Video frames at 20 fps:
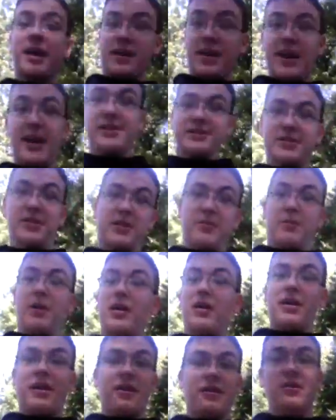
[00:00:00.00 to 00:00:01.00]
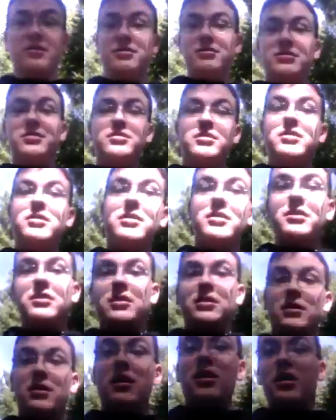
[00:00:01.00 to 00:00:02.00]
not canceling mine.
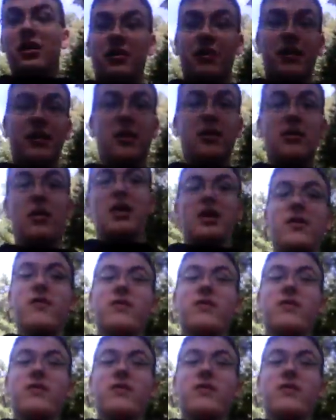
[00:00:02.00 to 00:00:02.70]
Alright?